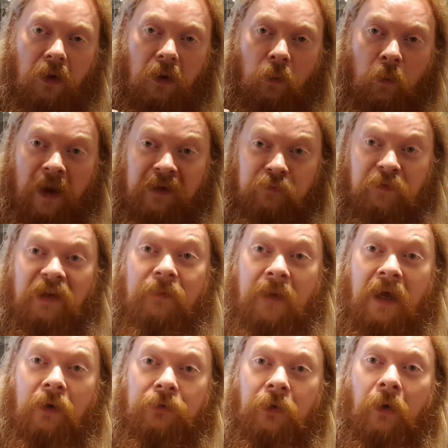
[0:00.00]
when Rick
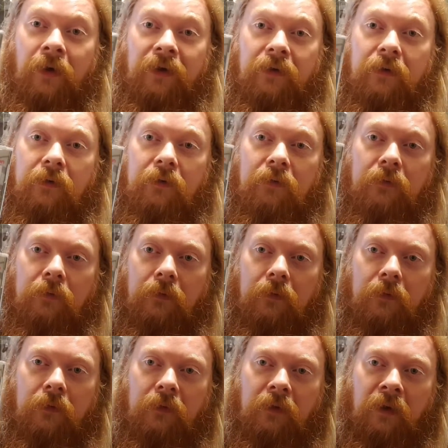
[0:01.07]
Mail died.
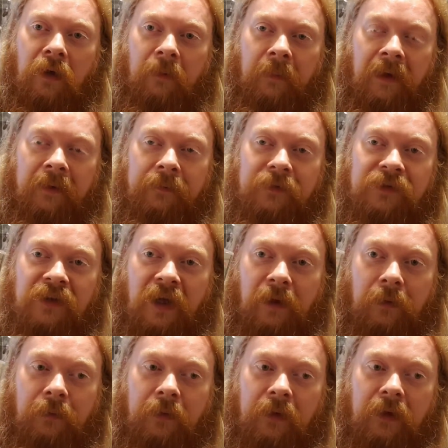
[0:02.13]
You know what I mean?
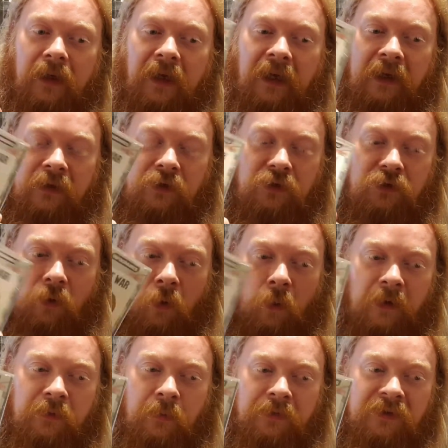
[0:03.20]
So he just
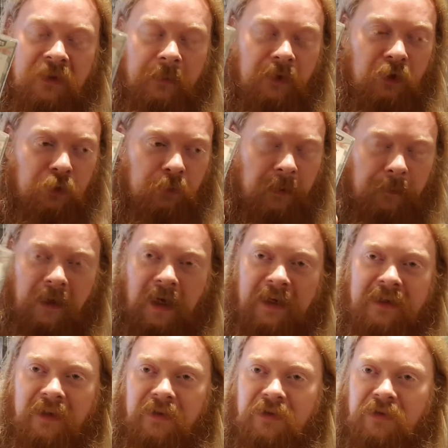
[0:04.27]
always wanted it because we
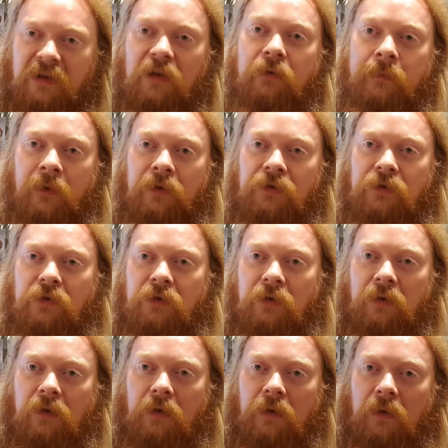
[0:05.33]
played it so much
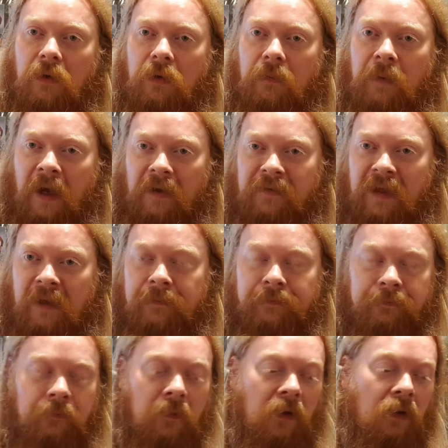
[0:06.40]
back then.
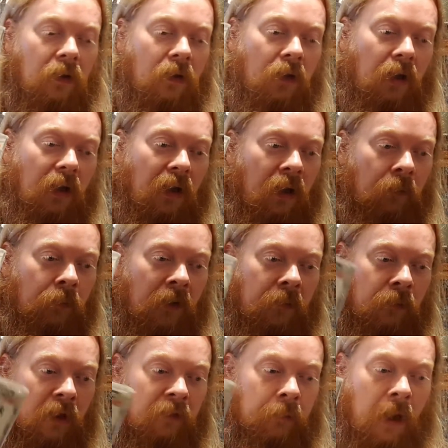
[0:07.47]
And
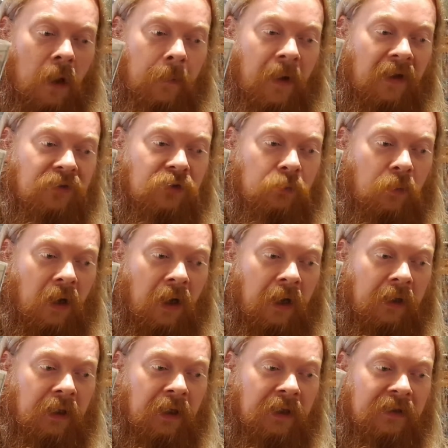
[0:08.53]
when Rick Mail passed
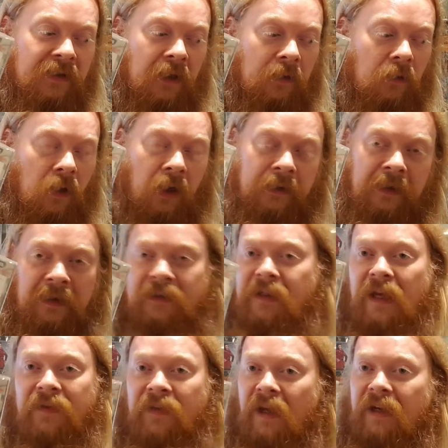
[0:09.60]
away, he said, look, I need to
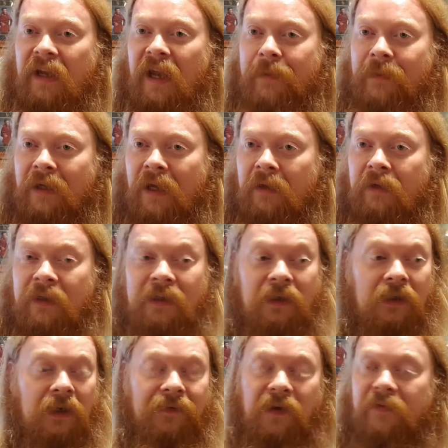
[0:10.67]
get that game again. He
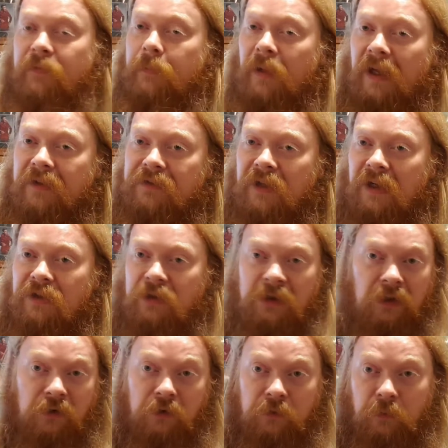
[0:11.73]
didn't even have a PlayStation.
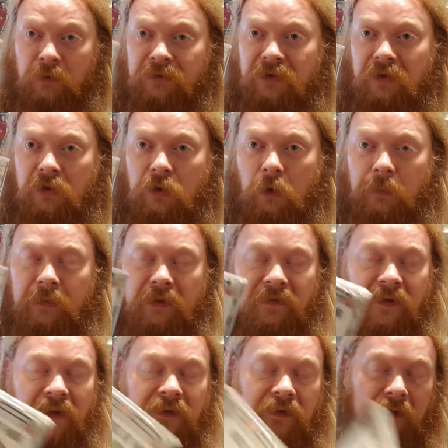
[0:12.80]
He just wanted a copy of
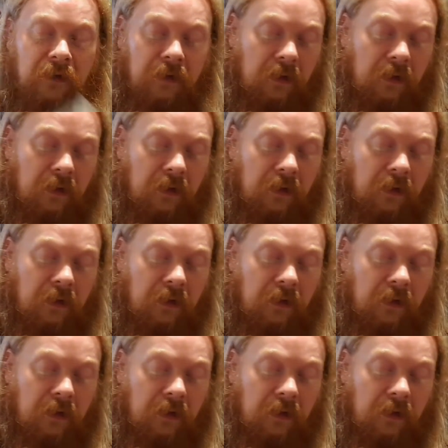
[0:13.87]
this.